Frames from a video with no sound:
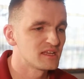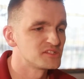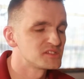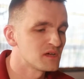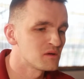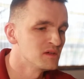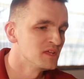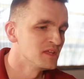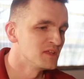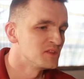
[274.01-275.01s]
And so
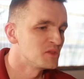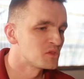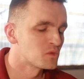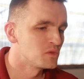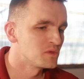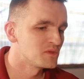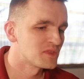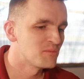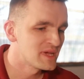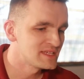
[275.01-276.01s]

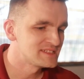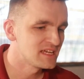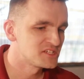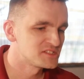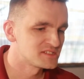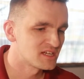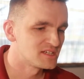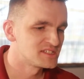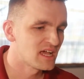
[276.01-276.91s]
the meditation starts